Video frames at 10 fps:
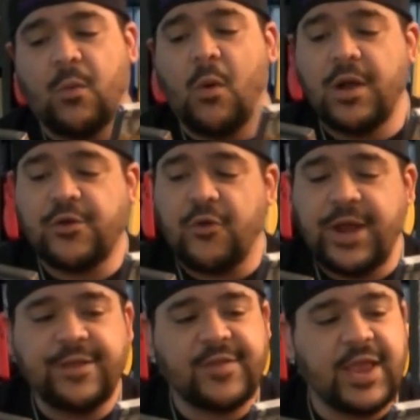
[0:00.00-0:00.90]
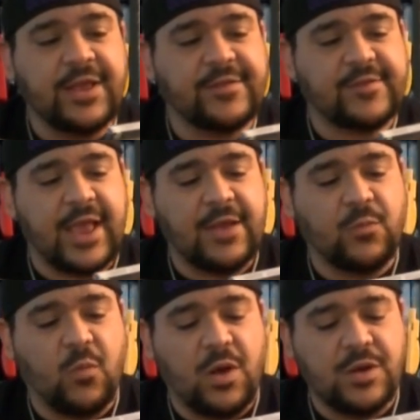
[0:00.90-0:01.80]
One greatest hits and
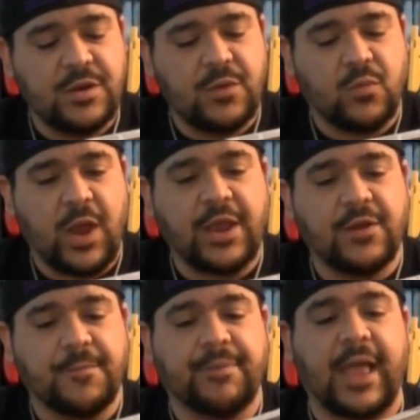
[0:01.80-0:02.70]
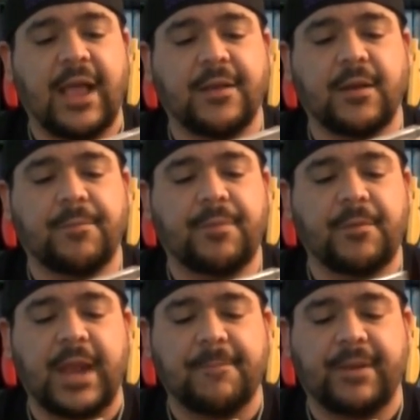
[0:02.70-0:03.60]
one regular black
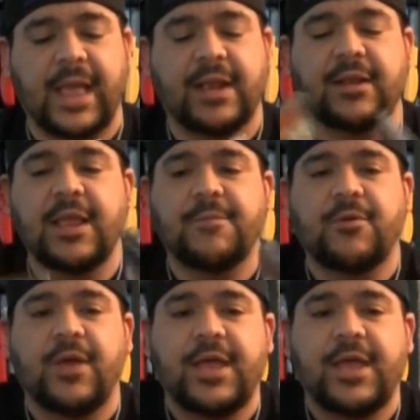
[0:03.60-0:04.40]
black label,